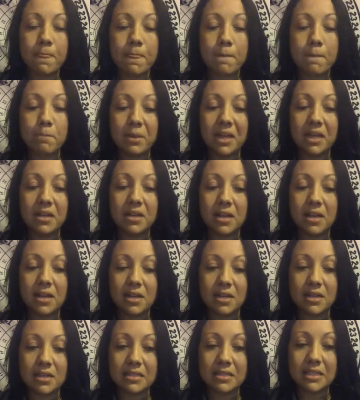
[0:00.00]

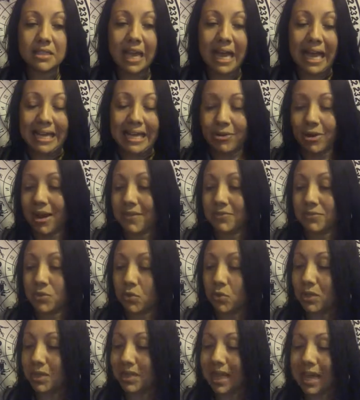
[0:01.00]
because I don't have
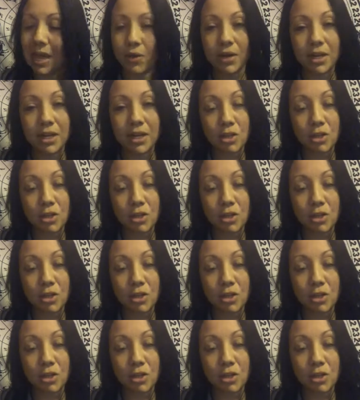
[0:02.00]
to allow any